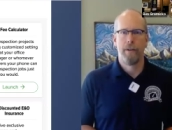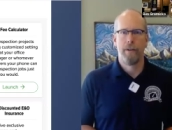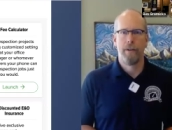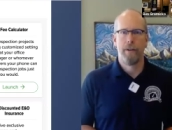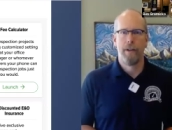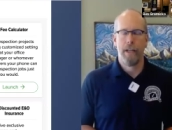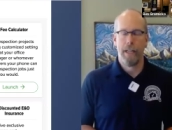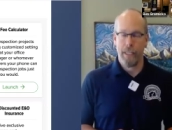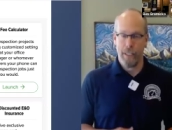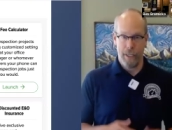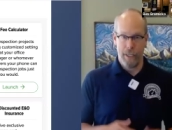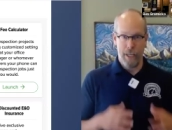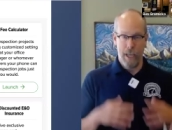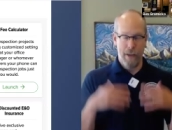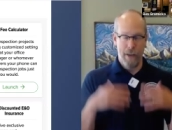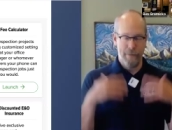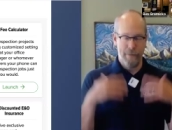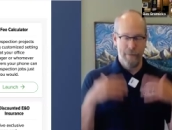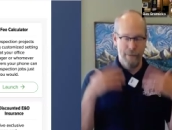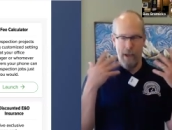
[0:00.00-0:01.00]
and you have
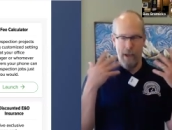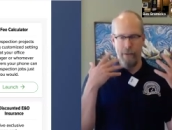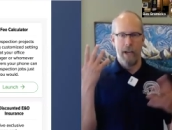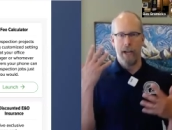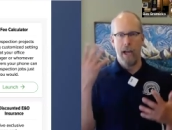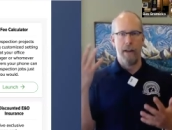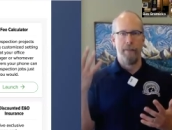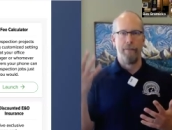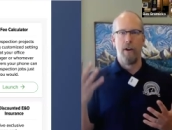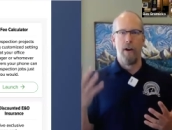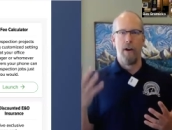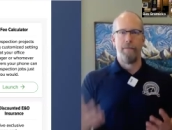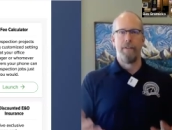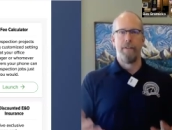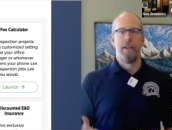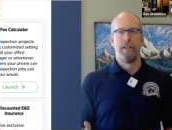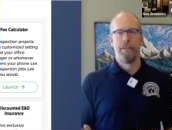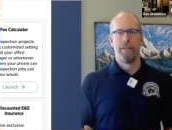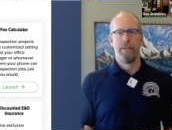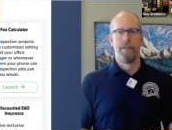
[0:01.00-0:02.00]
to have that kind of
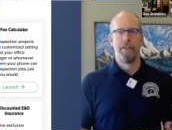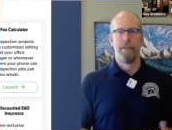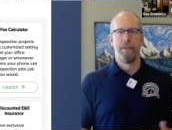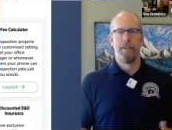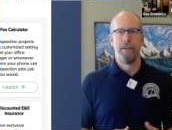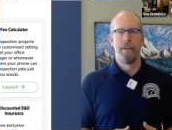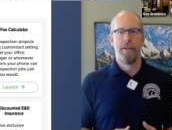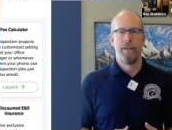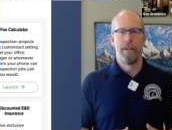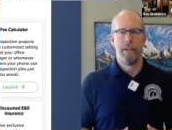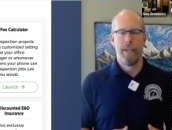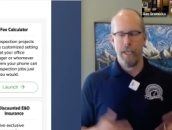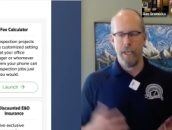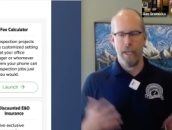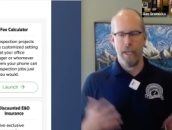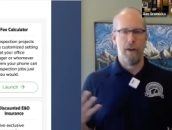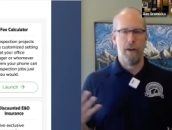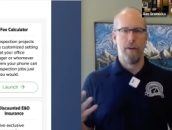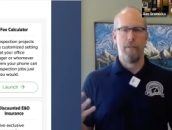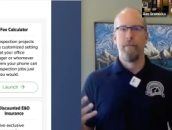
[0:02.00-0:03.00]
confidence
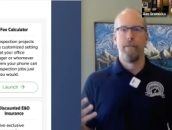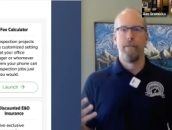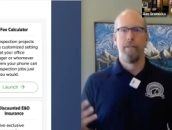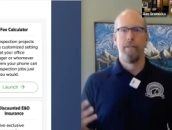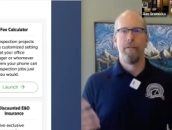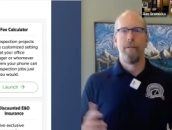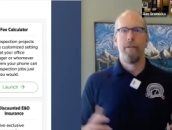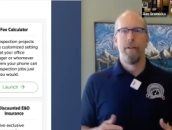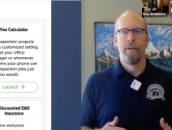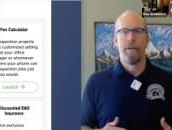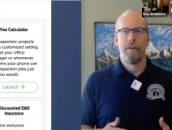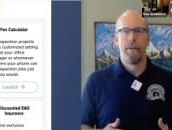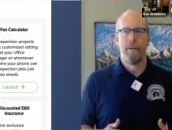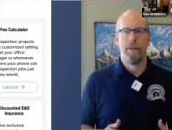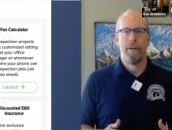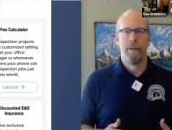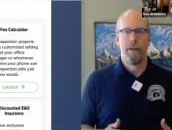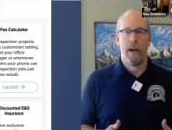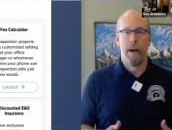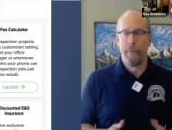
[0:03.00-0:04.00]
ego
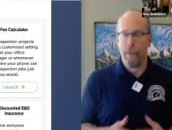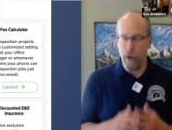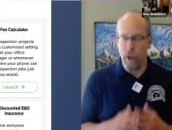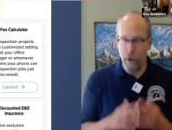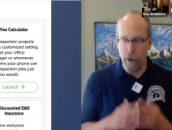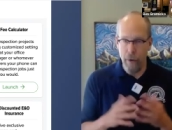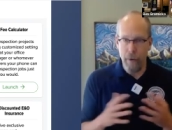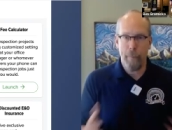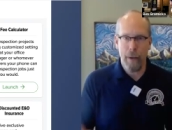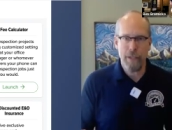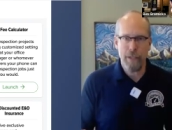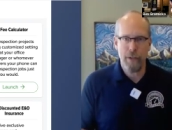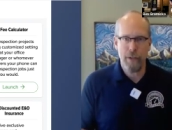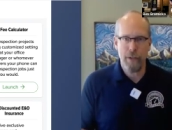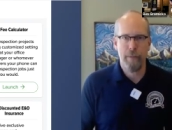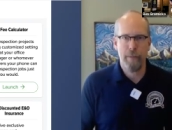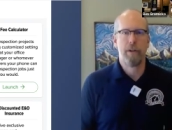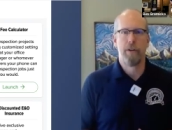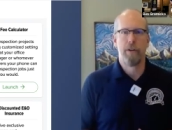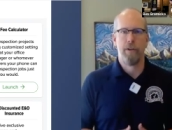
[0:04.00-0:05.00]
i'm the best home
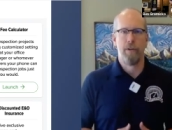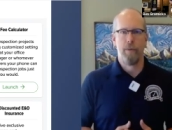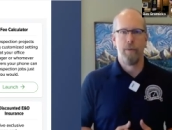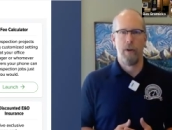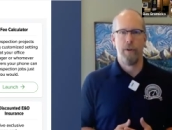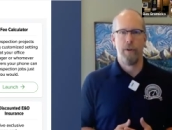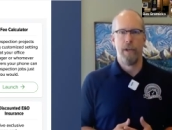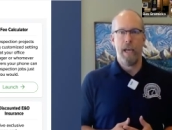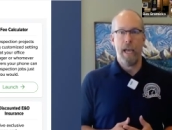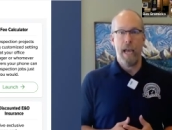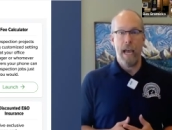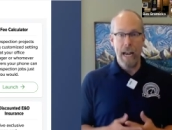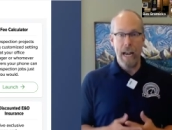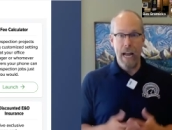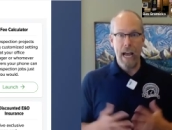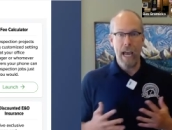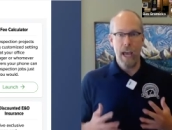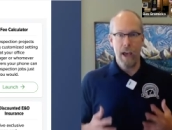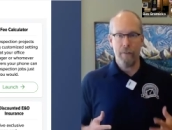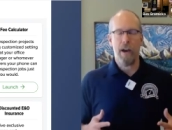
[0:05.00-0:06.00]
inspector in the world and i
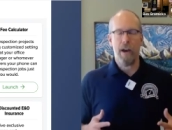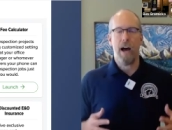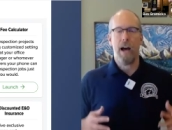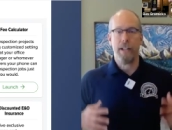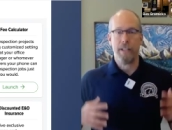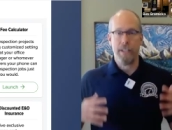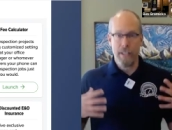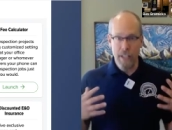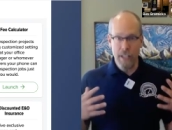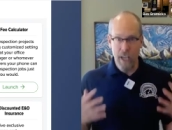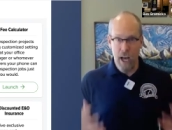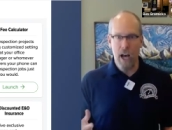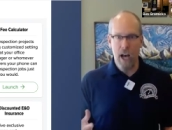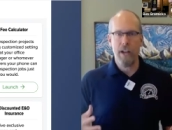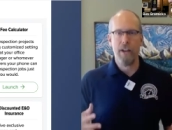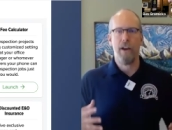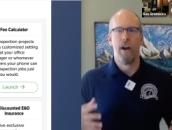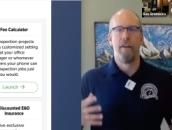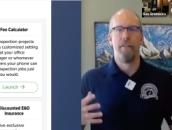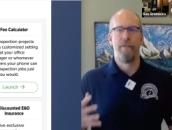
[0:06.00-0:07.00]
have a
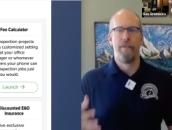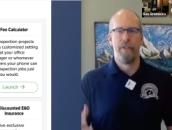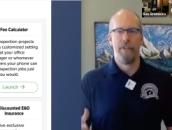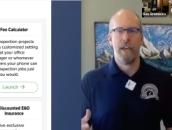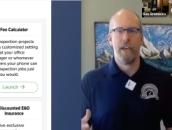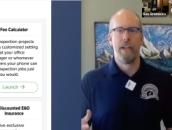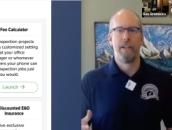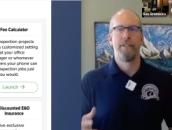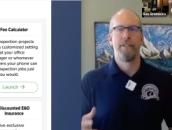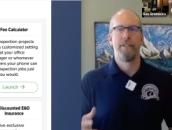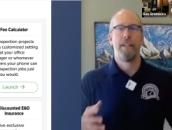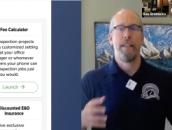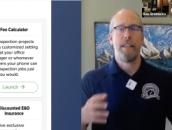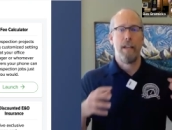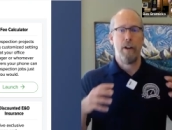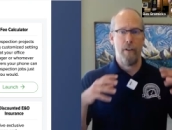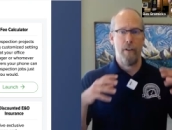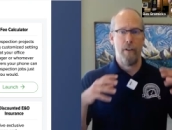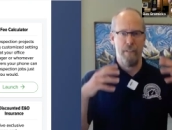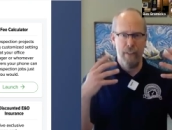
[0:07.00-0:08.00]
ton of things that
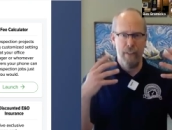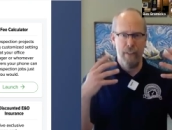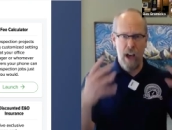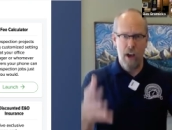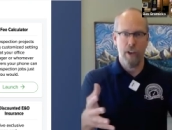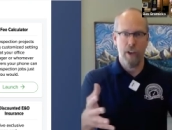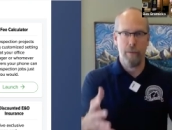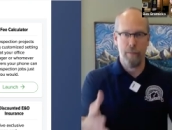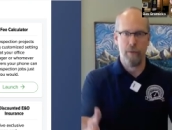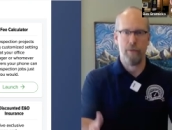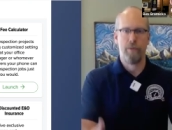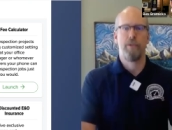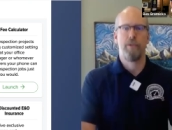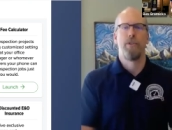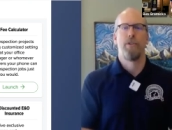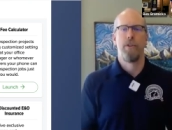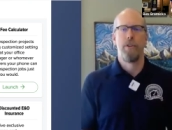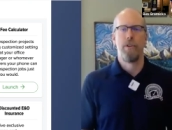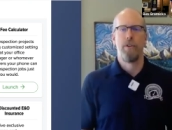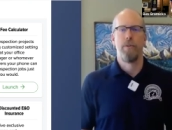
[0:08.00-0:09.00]
are valuable to
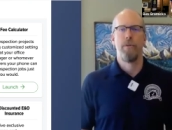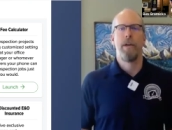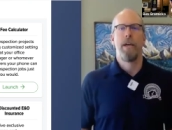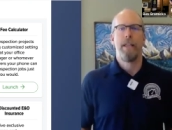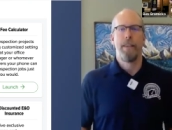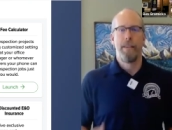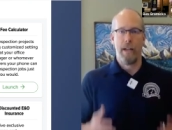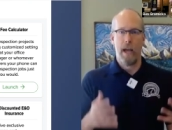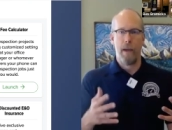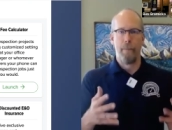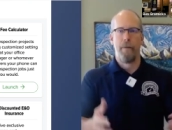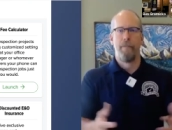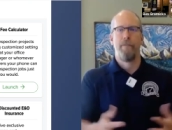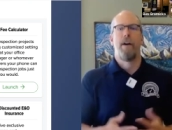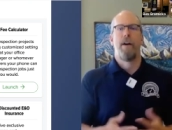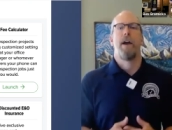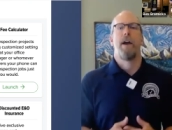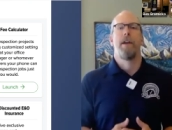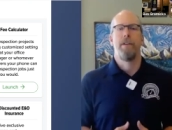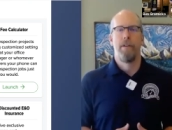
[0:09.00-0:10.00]
you that i provide